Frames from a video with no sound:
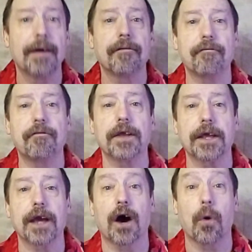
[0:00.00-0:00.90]

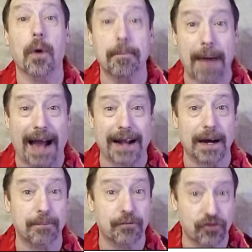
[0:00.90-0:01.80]
video
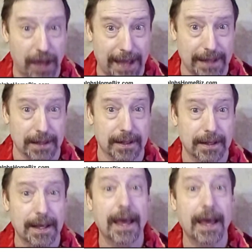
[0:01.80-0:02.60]
backup channel,